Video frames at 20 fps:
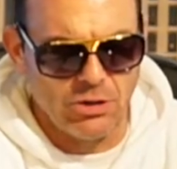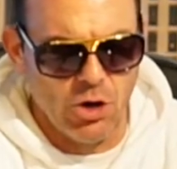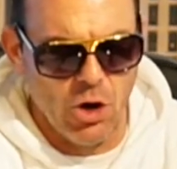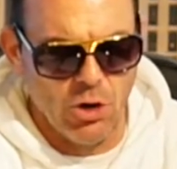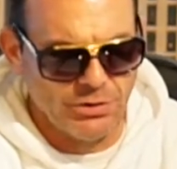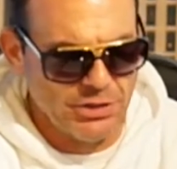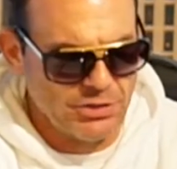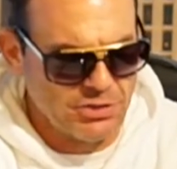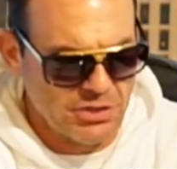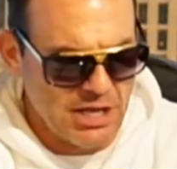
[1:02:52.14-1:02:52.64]

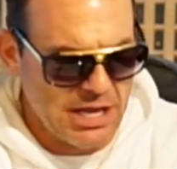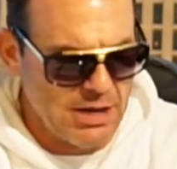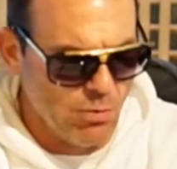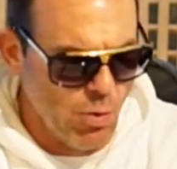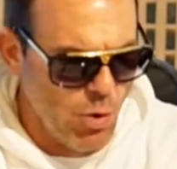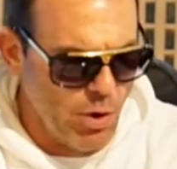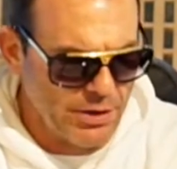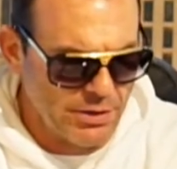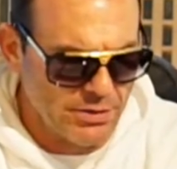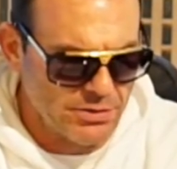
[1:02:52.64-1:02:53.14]
Golden State
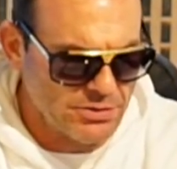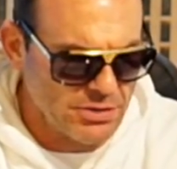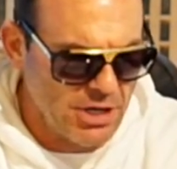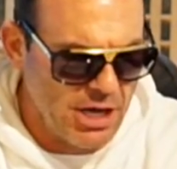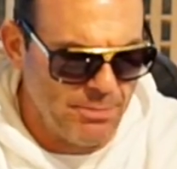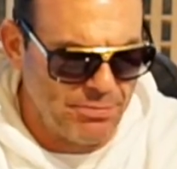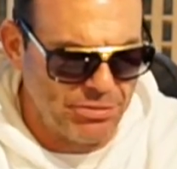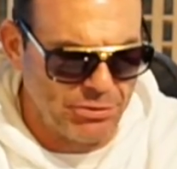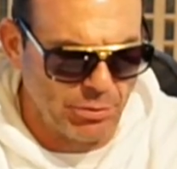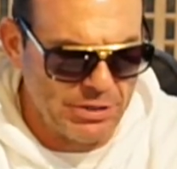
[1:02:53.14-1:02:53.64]
Warriors,
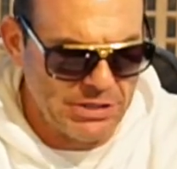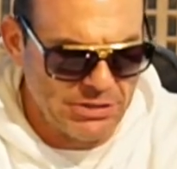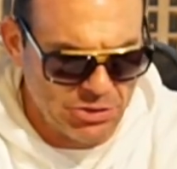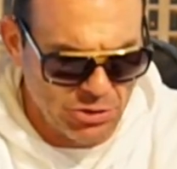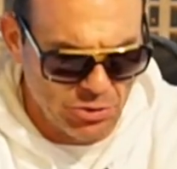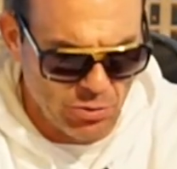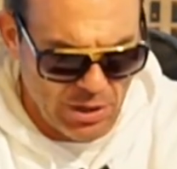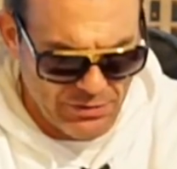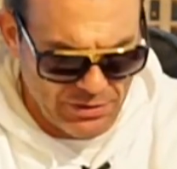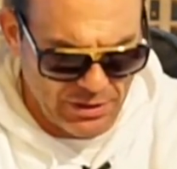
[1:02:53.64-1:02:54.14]
up 3
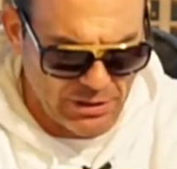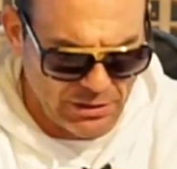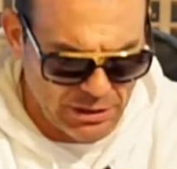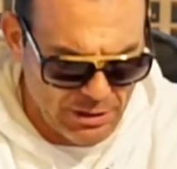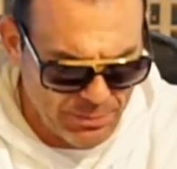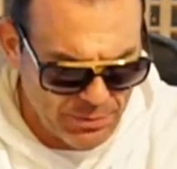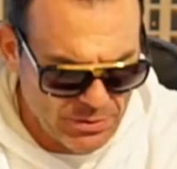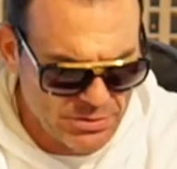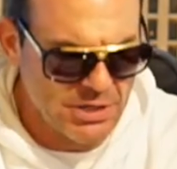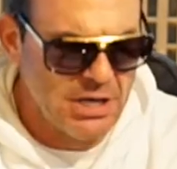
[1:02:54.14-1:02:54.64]
2 on the
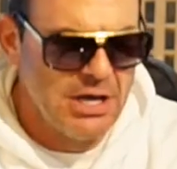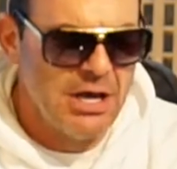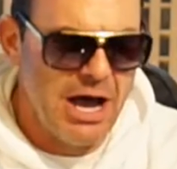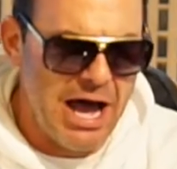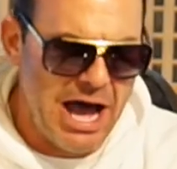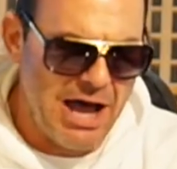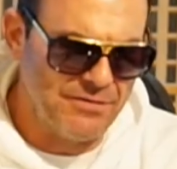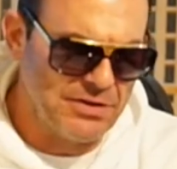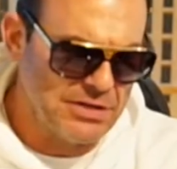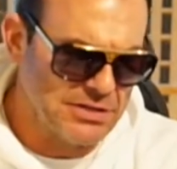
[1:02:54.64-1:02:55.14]
Clippers.
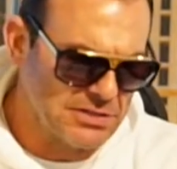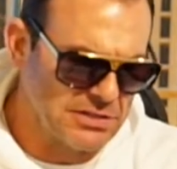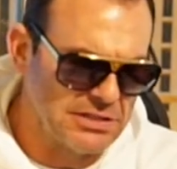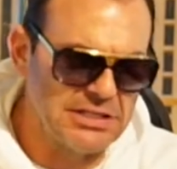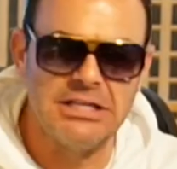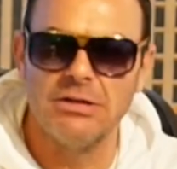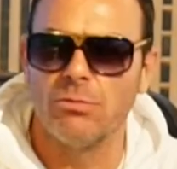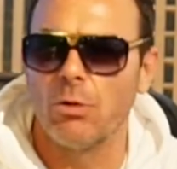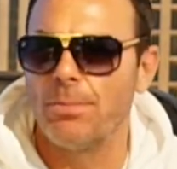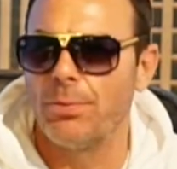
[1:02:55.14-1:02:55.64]

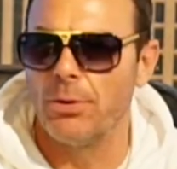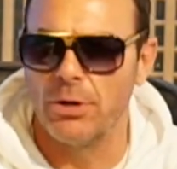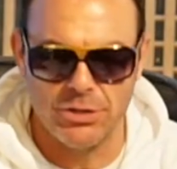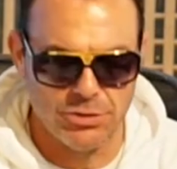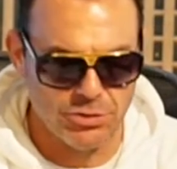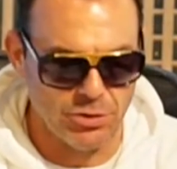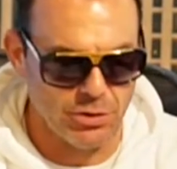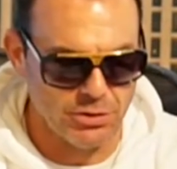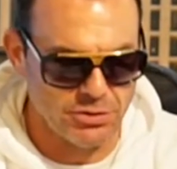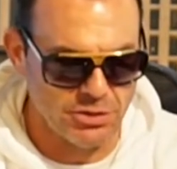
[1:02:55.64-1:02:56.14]
Obviously, we're pretty
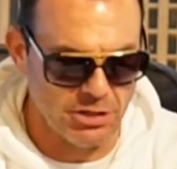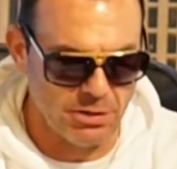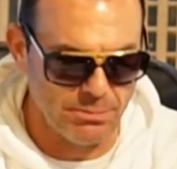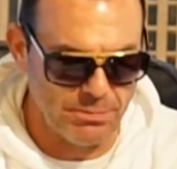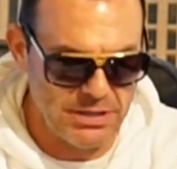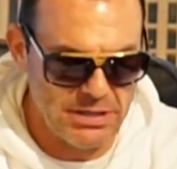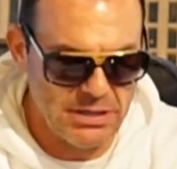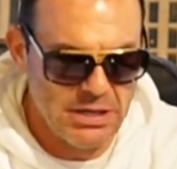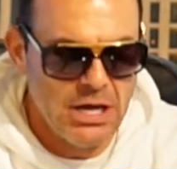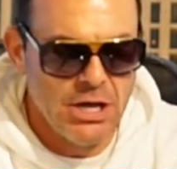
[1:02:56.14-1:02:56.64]
sure it's going to
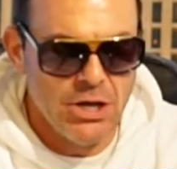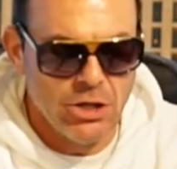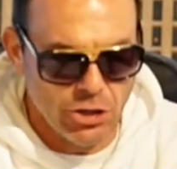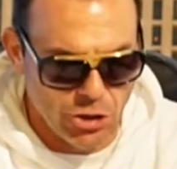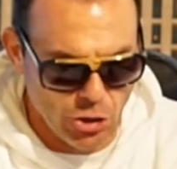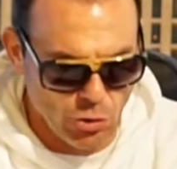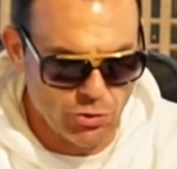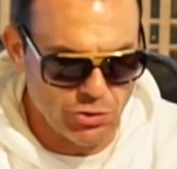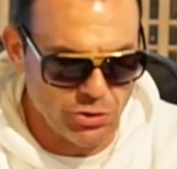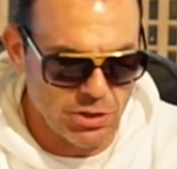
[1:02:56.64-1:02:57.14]
be
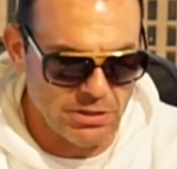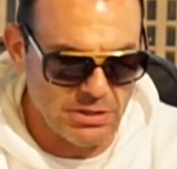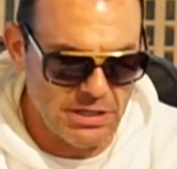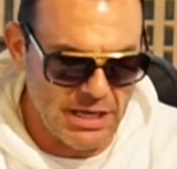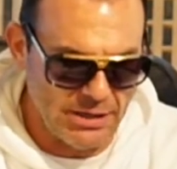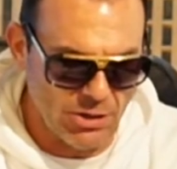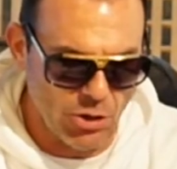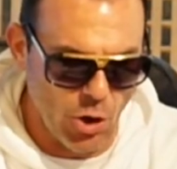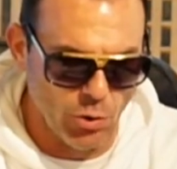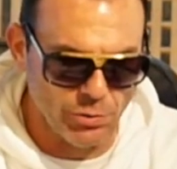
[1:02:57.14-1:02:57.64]
Houston
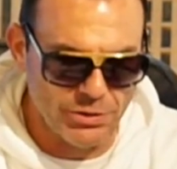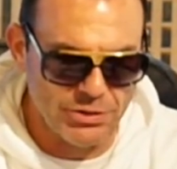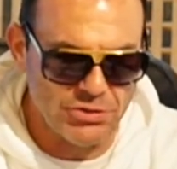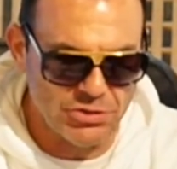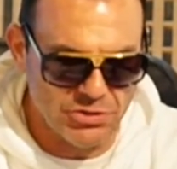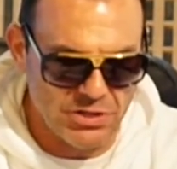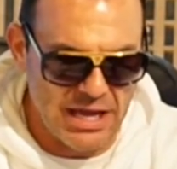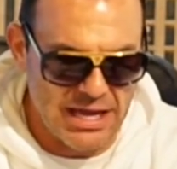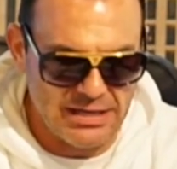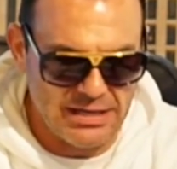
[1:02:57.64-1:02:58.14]
and Golden
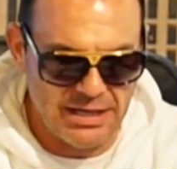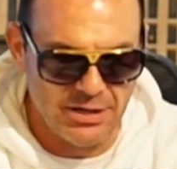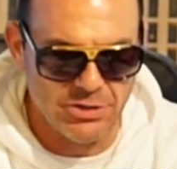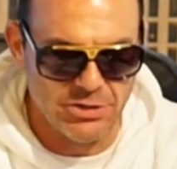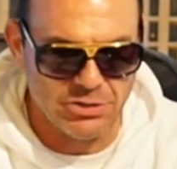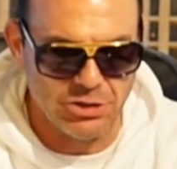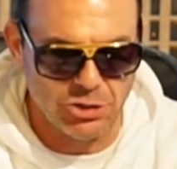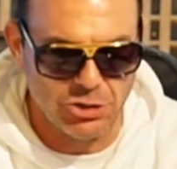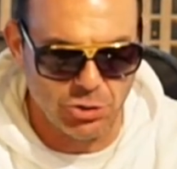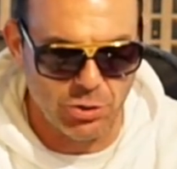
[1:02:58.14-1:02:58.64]
State. Here's
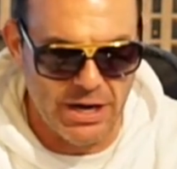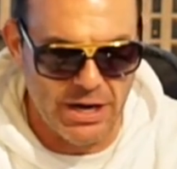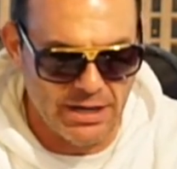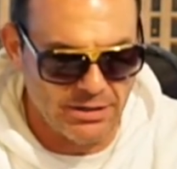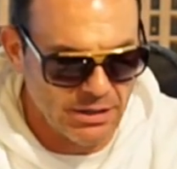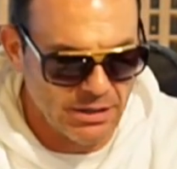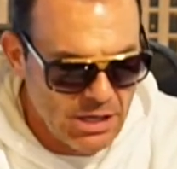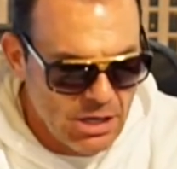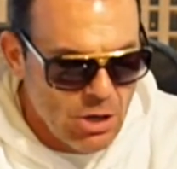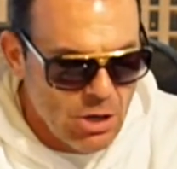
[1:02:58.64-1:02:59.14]
yep. the
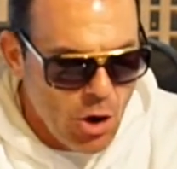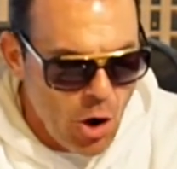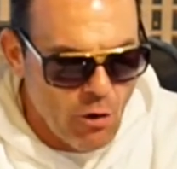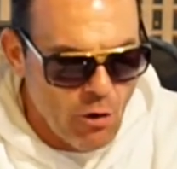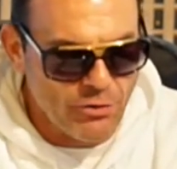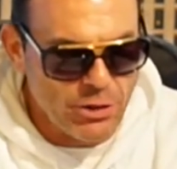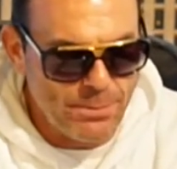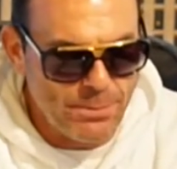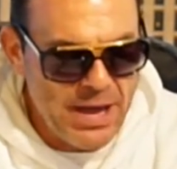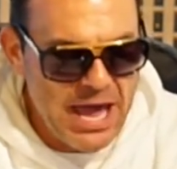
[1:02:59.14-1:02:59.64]
trend.
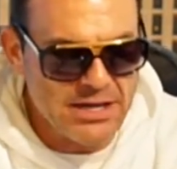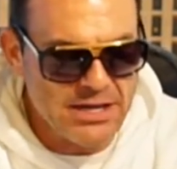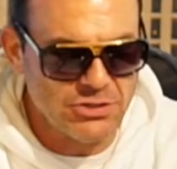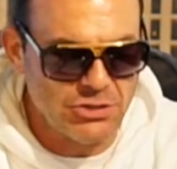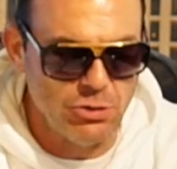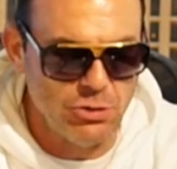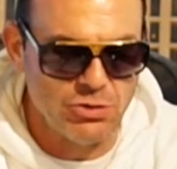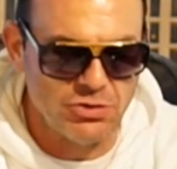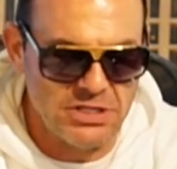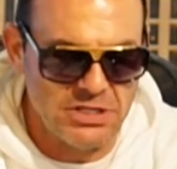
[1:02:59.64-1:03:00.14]
Over the past
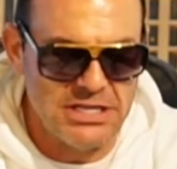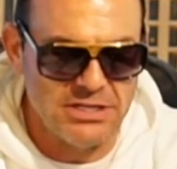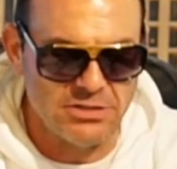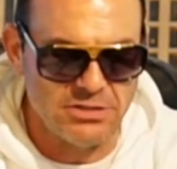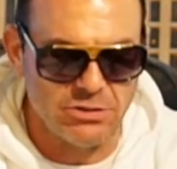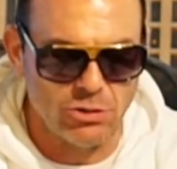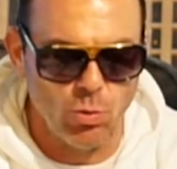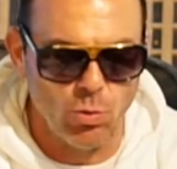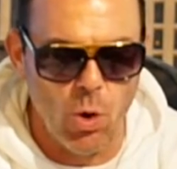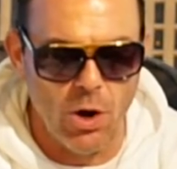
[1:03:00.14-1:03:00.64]
two
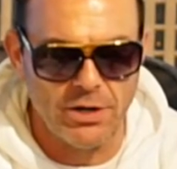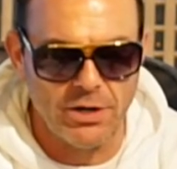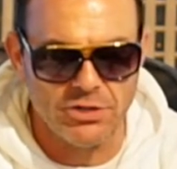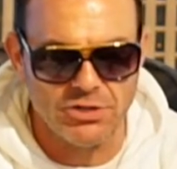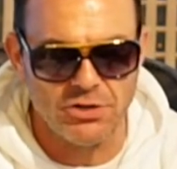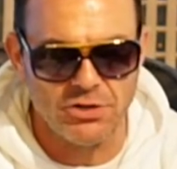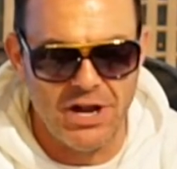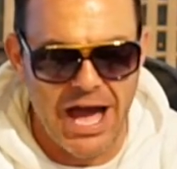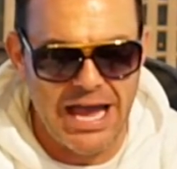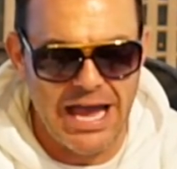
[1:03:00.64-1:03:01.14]
seasons, the Warriors
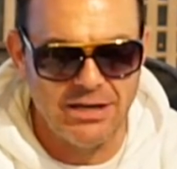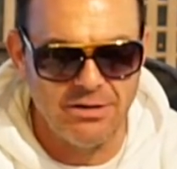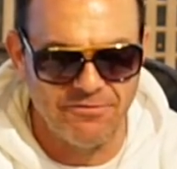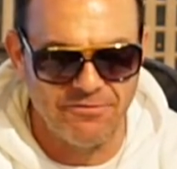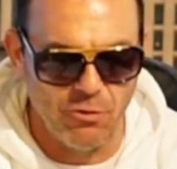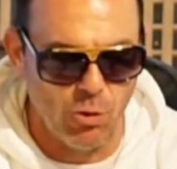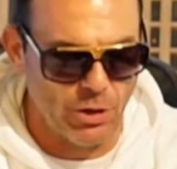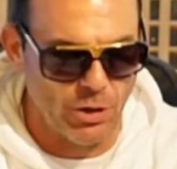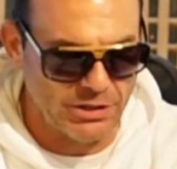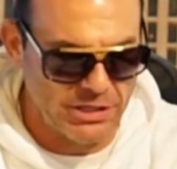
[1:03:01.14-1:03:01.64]
are 9 and
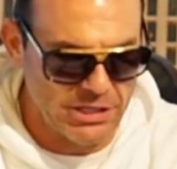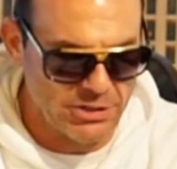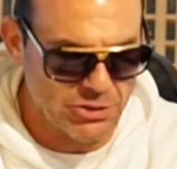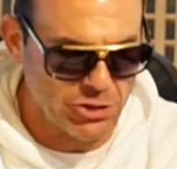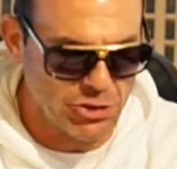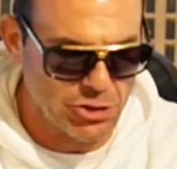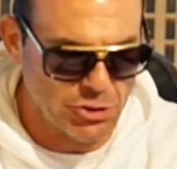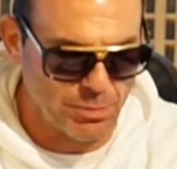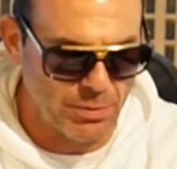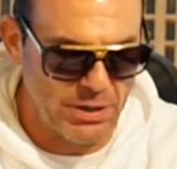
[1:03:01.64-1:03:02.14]
4 against
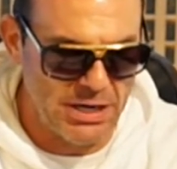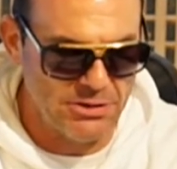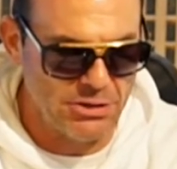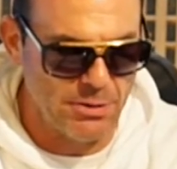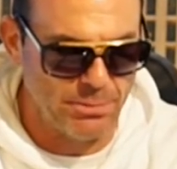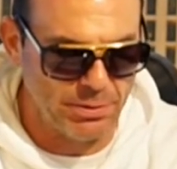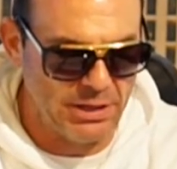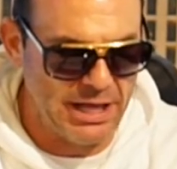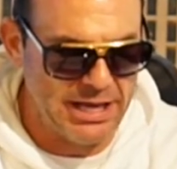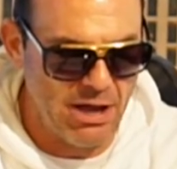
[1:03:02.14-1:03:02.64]
the spread in the
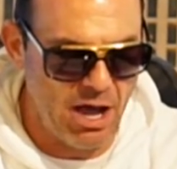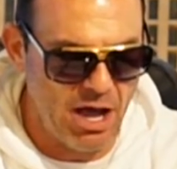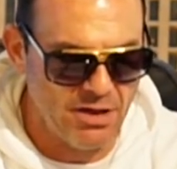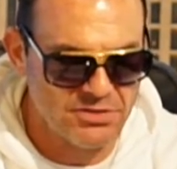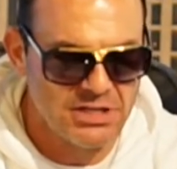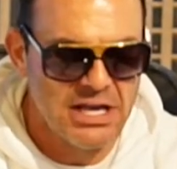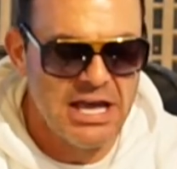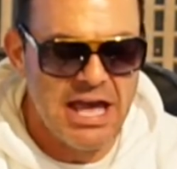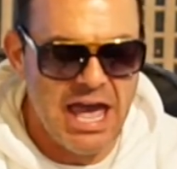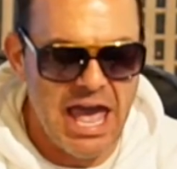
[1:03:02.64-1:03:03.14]

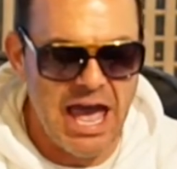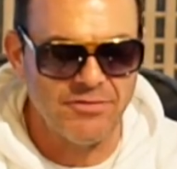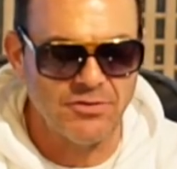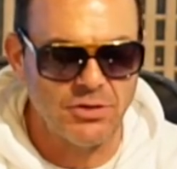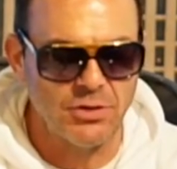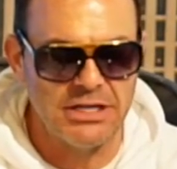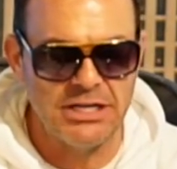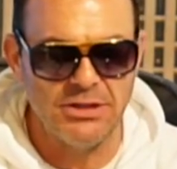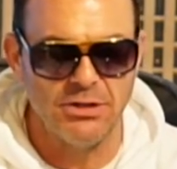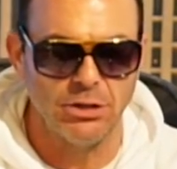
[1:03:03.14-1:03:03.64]
playoffs
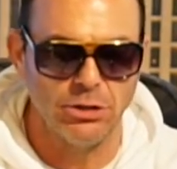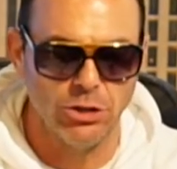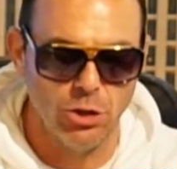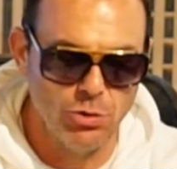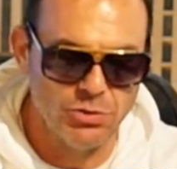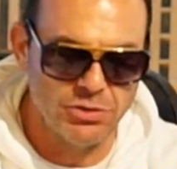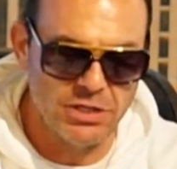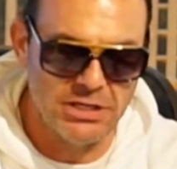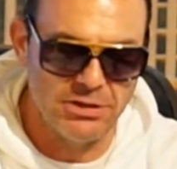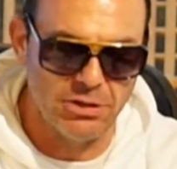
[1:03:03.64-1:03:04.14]
after either
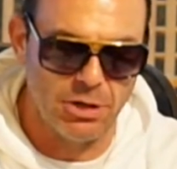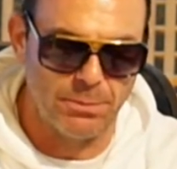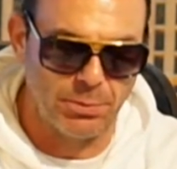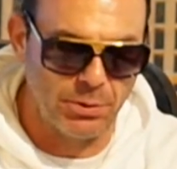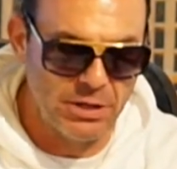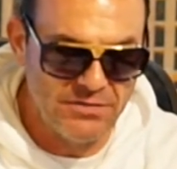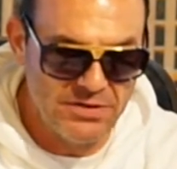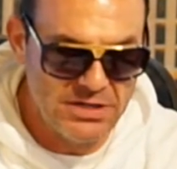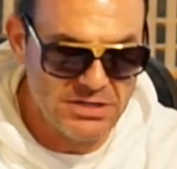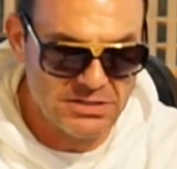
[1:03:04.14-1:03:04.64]
losing their
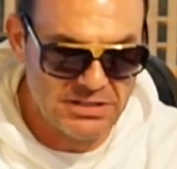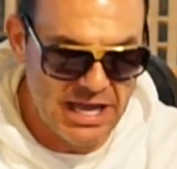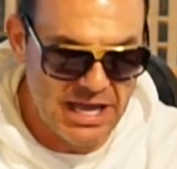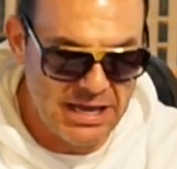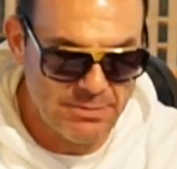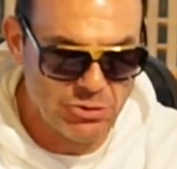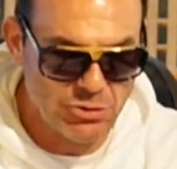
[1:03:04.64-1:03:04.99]
previous game